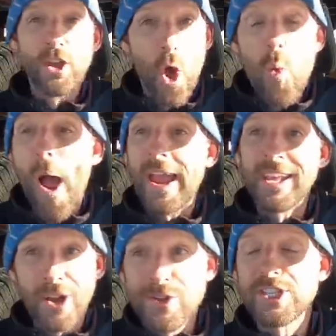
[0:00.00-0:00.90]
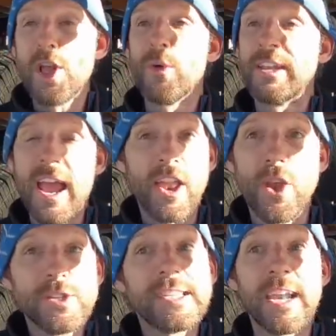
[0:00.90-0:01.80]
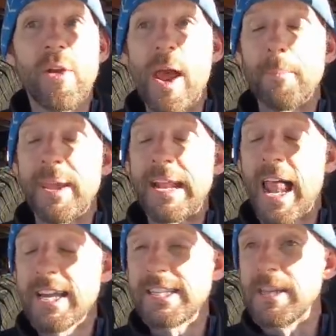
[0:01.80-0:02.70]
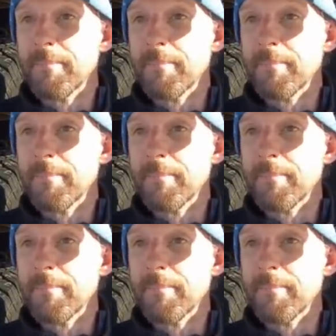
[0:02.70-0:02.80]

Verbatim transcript: No waiting, no slowing down, no sitting around being lazy.